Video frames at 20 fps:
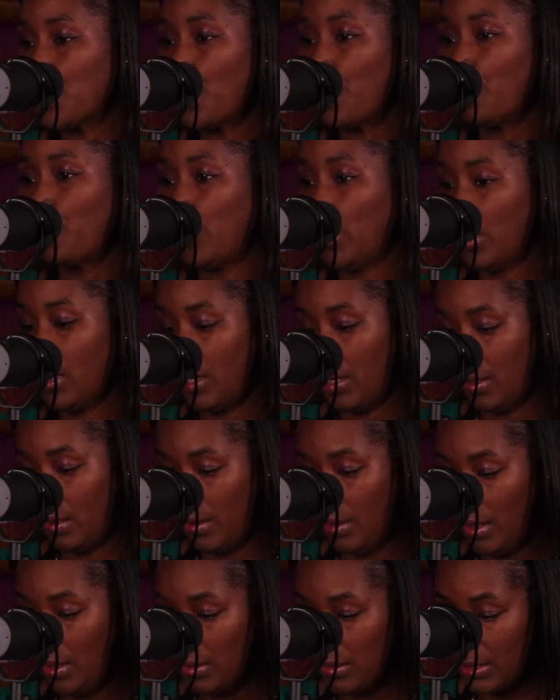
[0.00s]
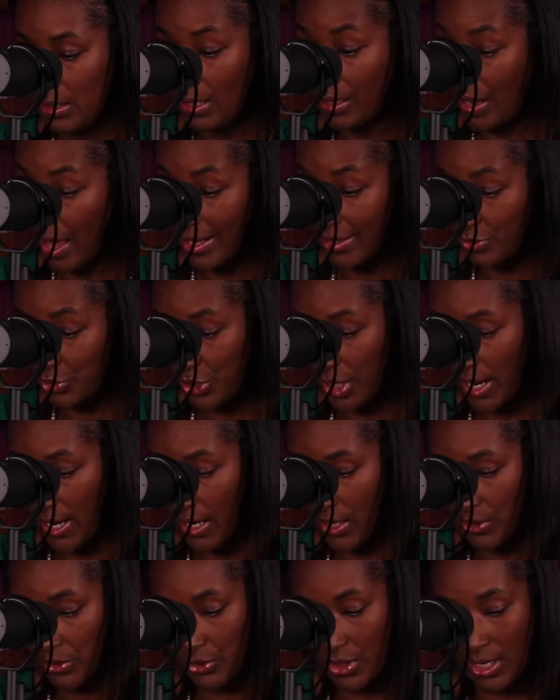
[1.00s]
on, we're going to see a lot of
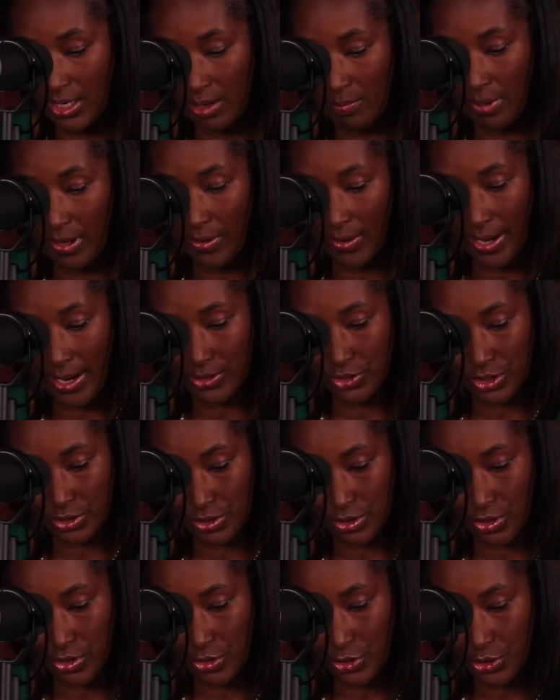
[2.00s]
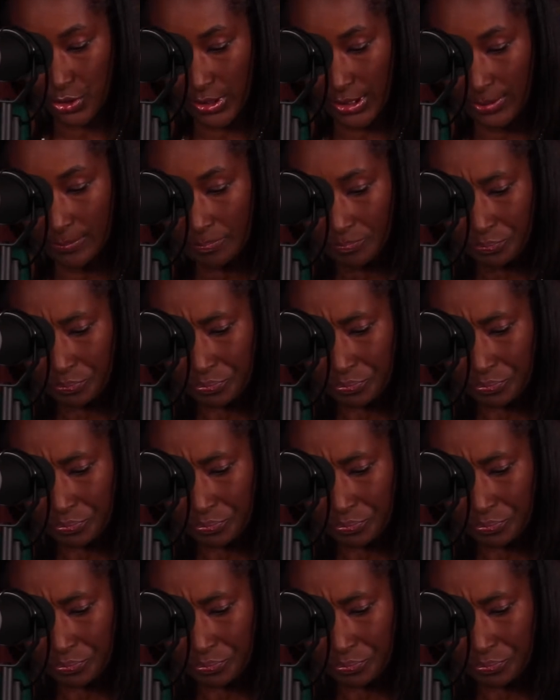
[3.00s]
change. And then bariatric surgery